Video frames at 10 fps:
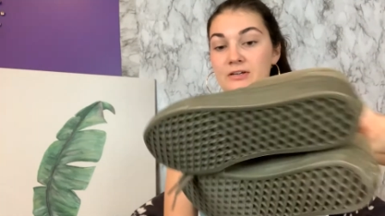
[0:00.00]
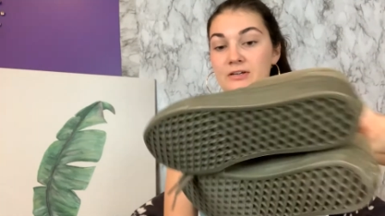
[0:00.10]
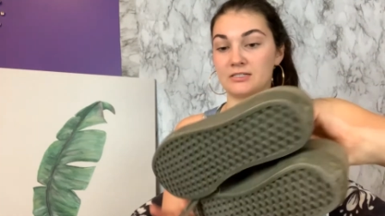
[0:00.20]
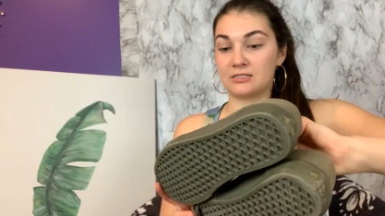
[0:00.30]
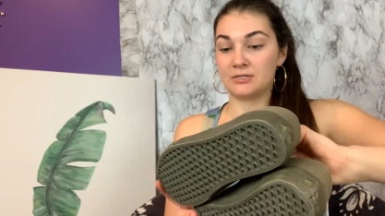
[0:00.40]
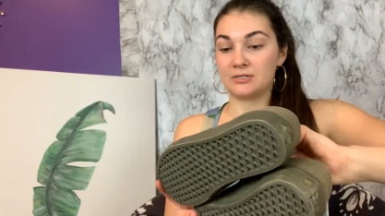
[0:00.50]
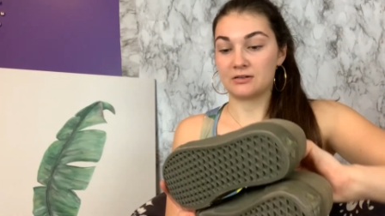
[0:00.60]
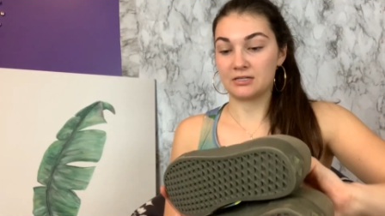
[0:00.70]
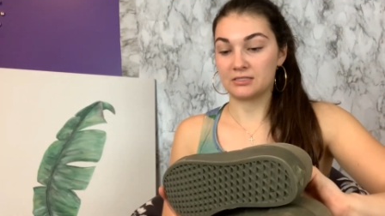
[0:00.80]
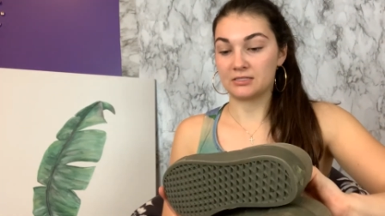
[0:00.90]
of Vans, to be
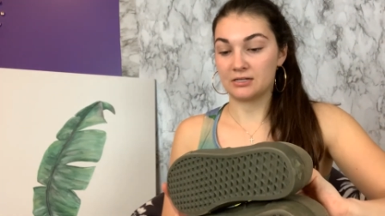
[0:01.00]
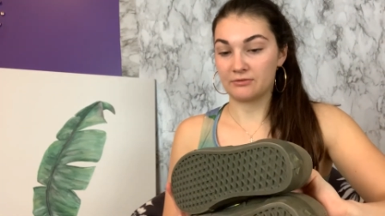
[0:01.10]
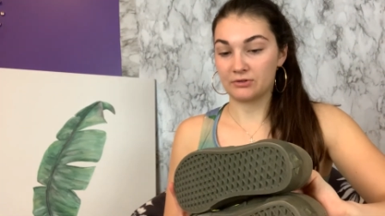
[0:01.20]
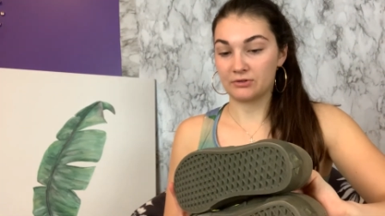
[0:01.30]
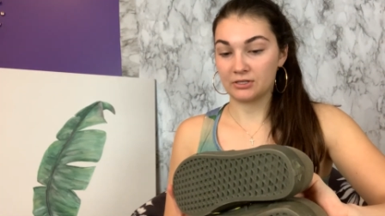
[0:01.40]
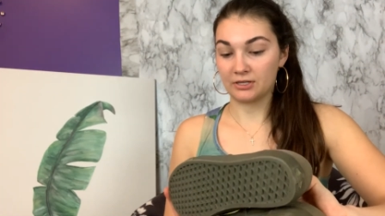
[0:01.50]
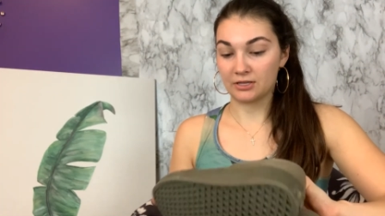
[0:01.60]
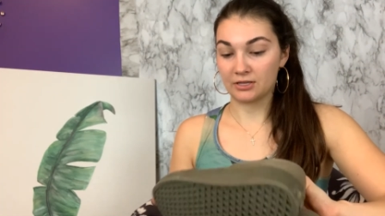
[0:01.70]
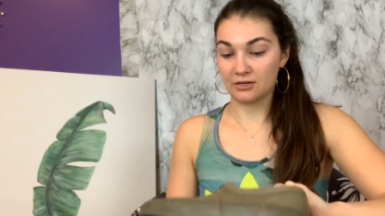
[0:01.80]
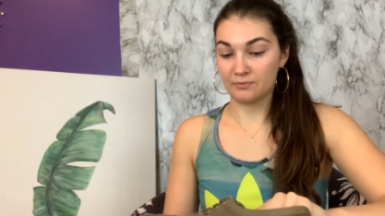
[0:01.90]
honest, and I really
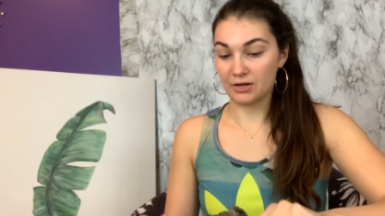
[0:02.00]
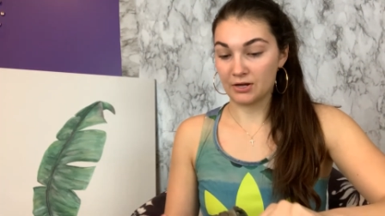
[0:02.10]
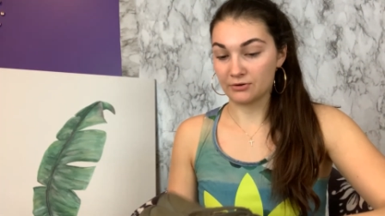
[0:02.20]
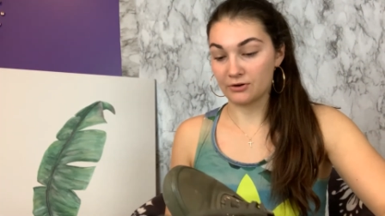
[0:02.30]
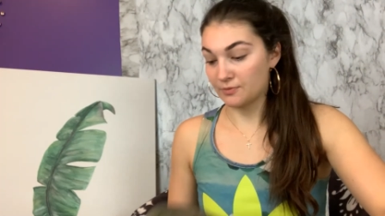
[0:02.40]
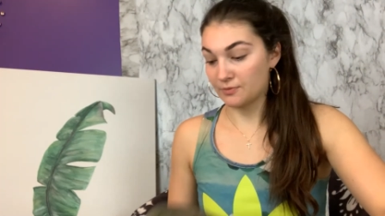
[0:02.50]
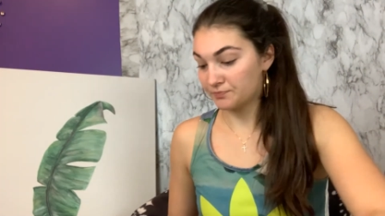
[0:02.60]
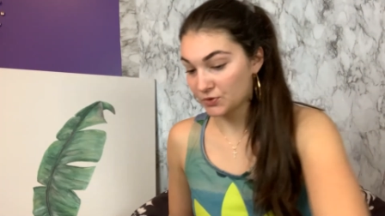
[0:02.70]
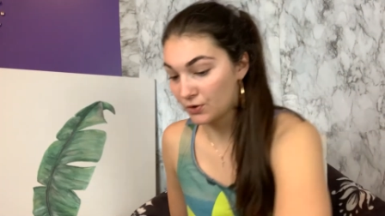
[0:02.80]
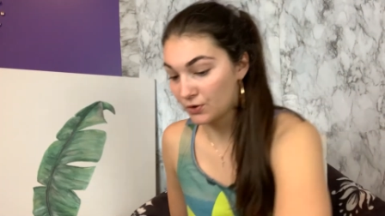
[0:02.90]
like the monochrome
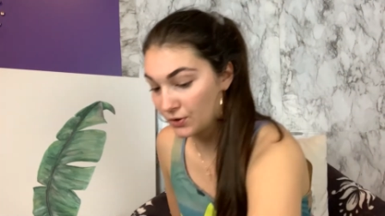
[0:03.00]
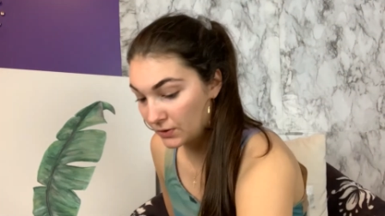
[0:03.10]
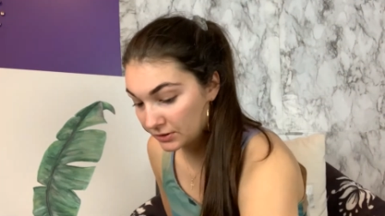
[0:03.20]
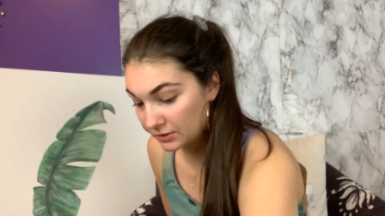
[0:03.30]
wall,